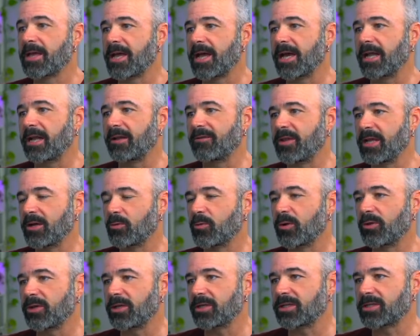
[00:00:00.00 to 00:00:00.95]
And I think
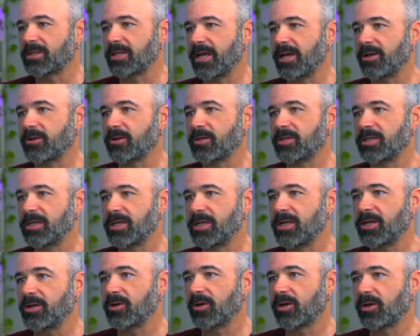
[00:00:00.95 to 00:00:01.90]
with this energy
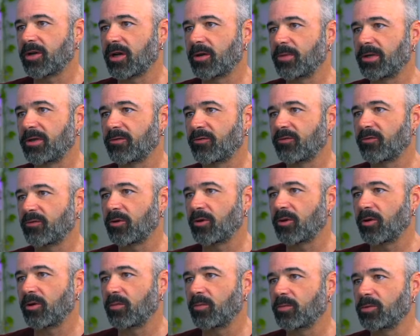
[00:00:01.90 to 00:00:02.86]
here coming
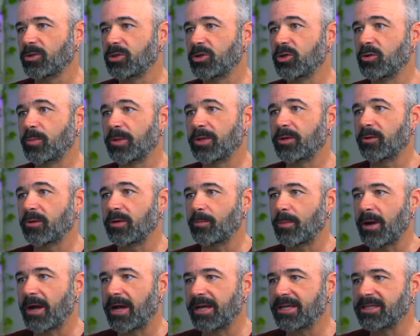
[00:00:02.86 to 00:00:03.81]
from Jupiter and
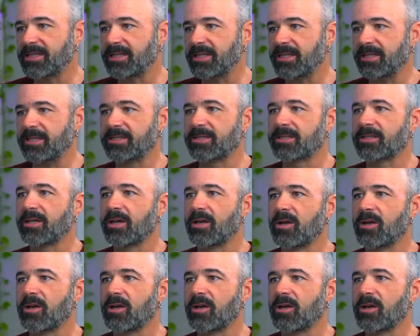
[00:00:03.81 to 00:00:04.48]
Pisces,